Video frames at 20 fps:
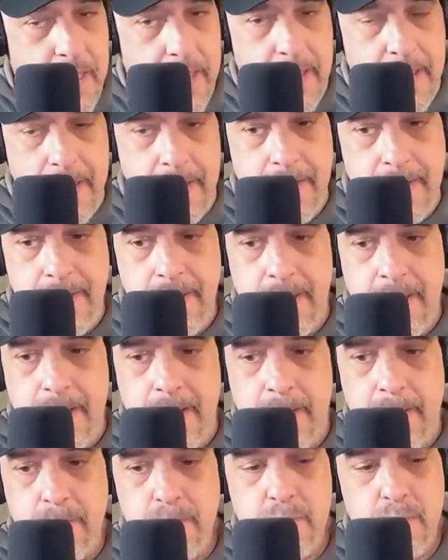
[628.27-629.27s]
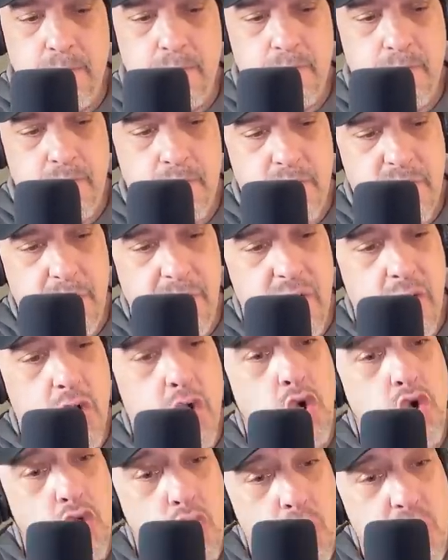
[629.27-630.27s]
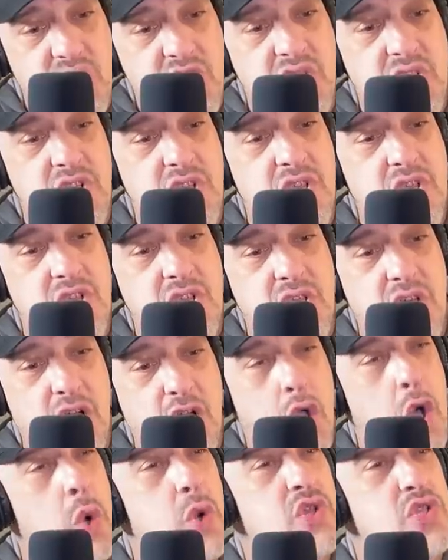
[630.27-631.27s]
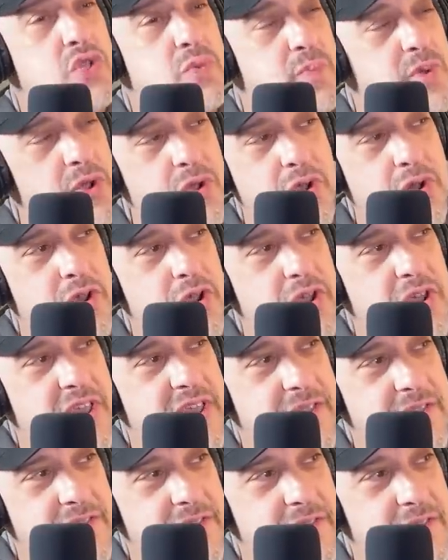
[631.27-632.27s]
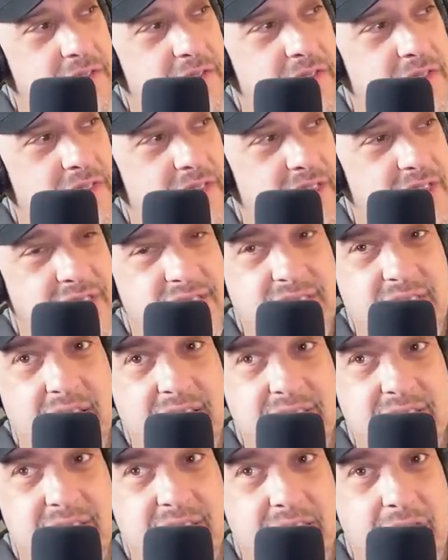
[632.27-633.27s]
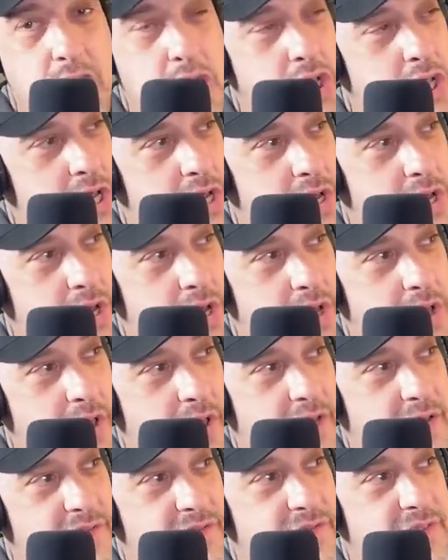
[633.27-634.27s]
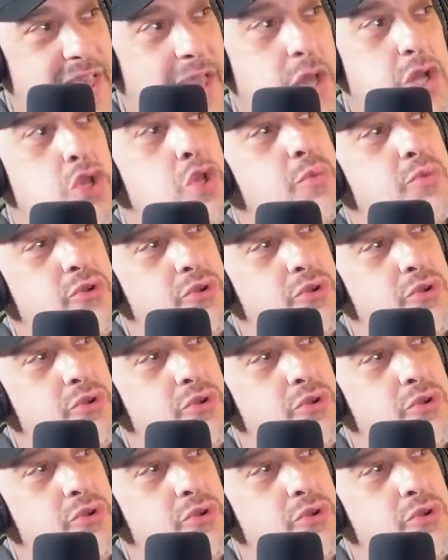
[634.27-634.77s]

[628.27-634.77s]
and uh, the Barracuda was a co-conspirator in the assassination of Angelo